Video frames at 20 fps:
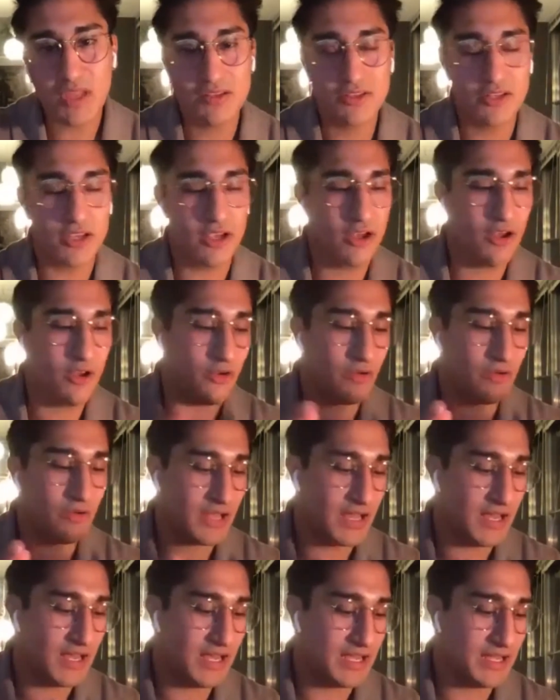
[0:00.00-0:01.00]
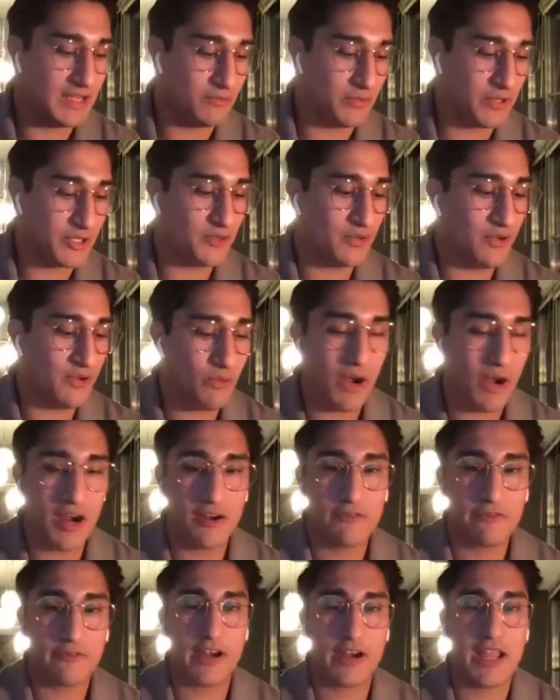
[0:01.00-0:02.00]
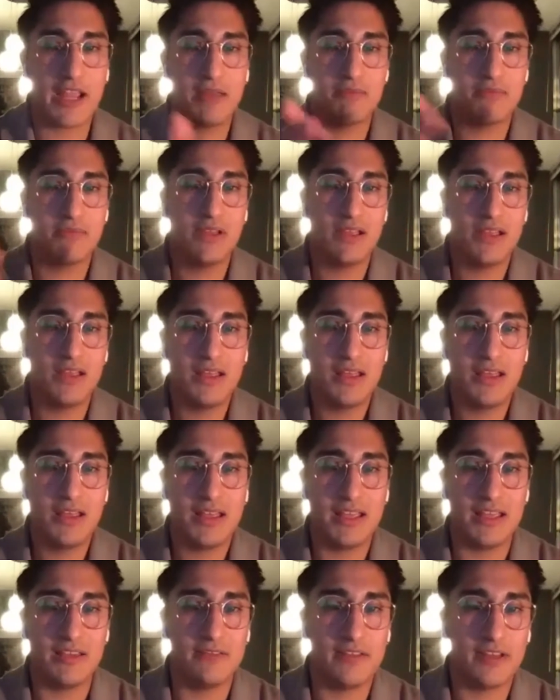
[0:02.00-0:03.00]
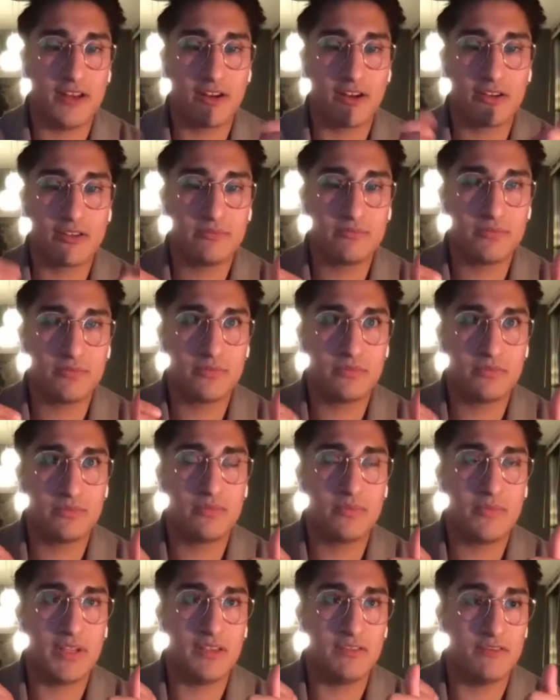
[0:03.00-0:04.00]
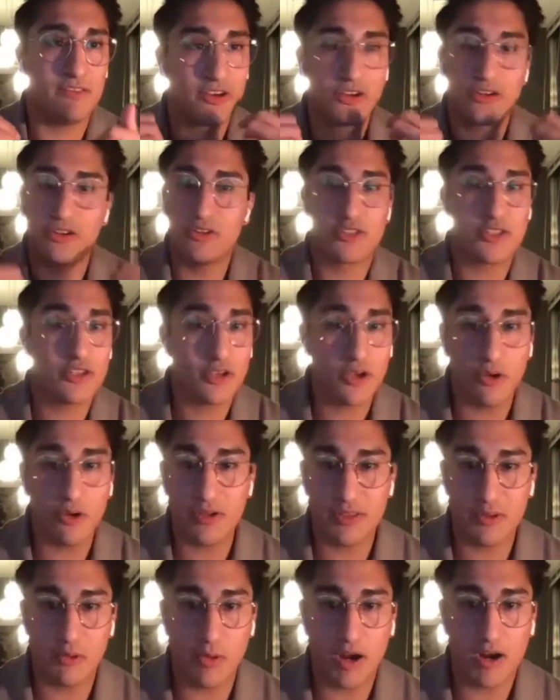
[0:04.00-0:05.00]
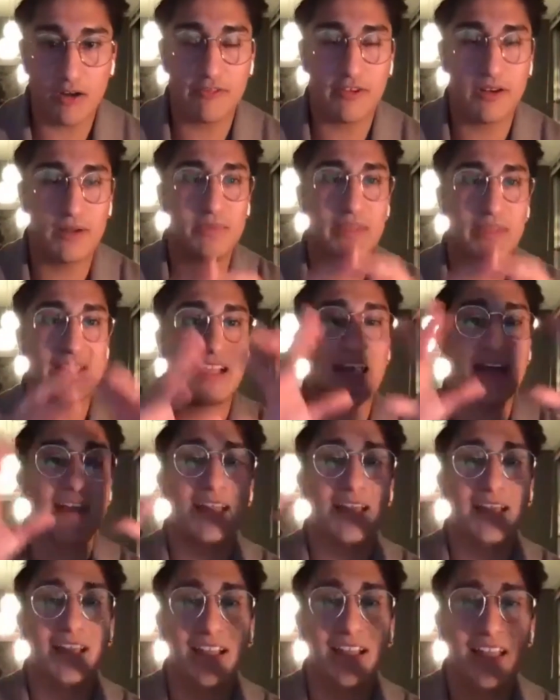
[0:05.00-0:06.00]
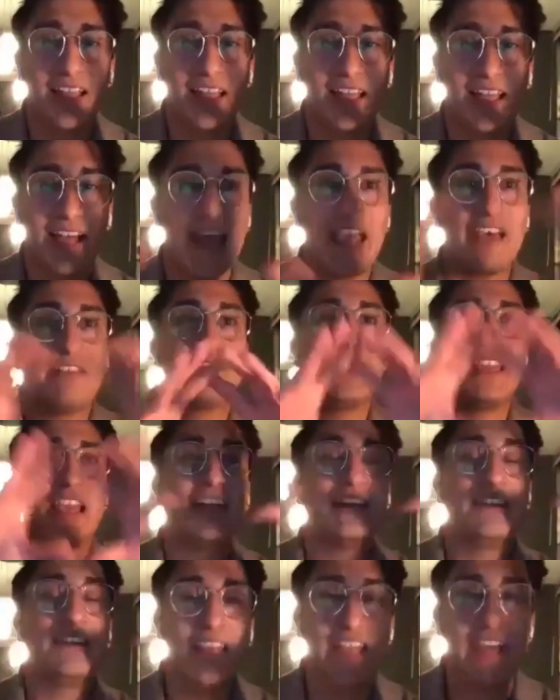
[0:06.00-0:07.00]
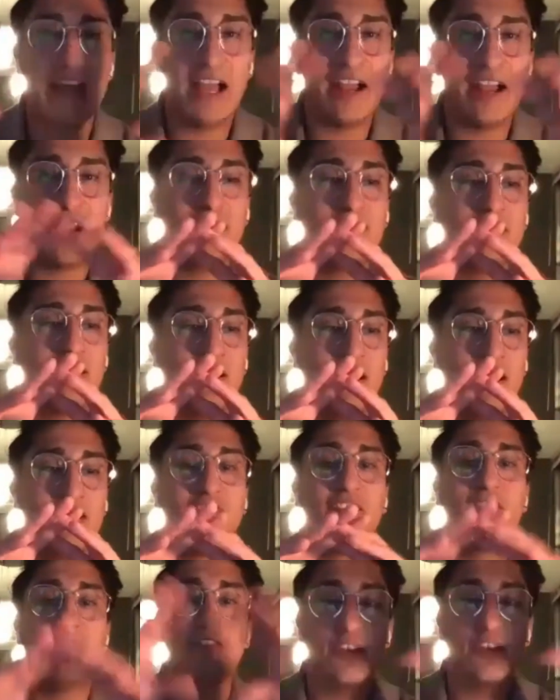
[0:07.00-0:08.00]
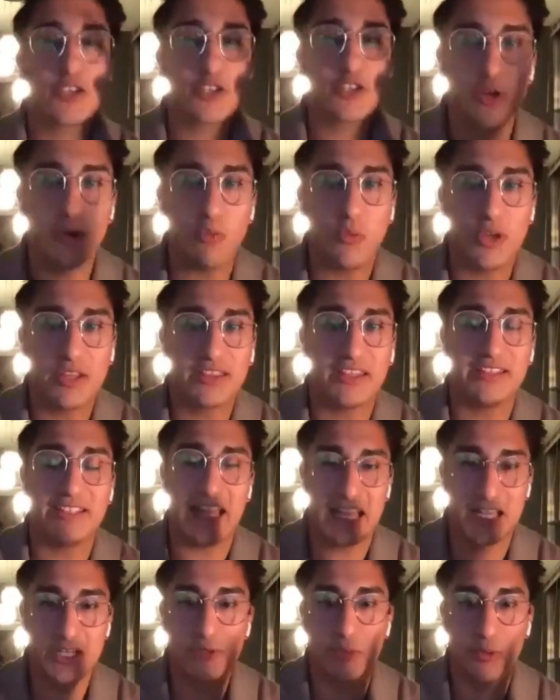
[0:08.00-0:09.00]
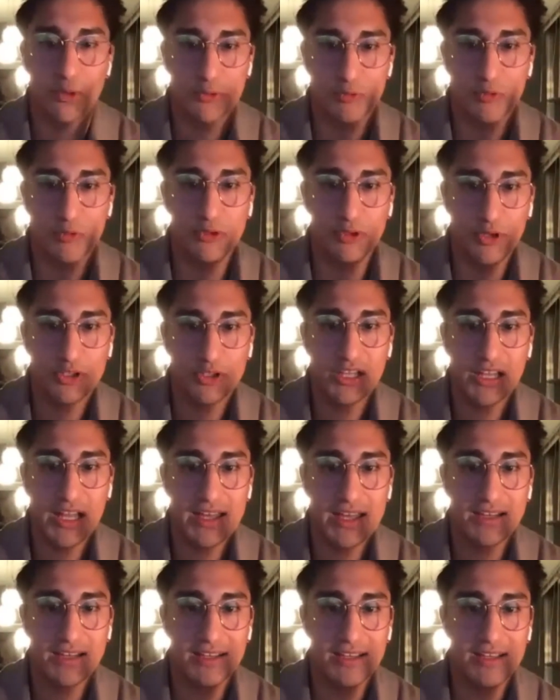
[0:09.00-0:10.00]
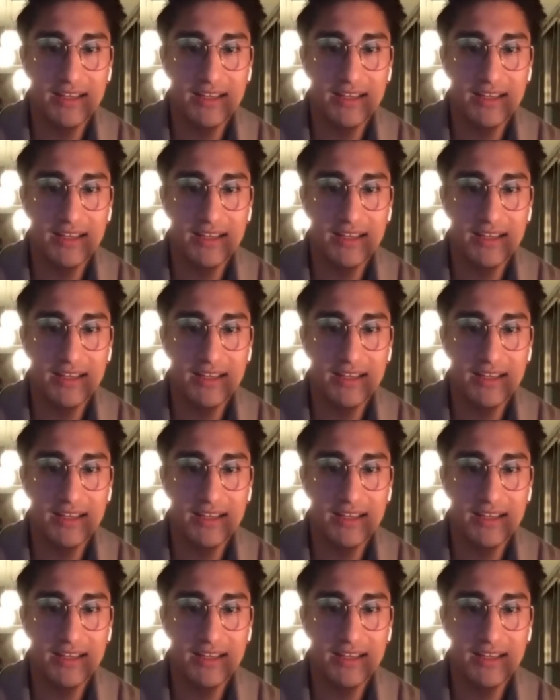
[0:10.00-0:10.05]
So we do a wireframe. If they're good to go with the wireframe, they kind of have the idea and the vision of what the dashboard will look like.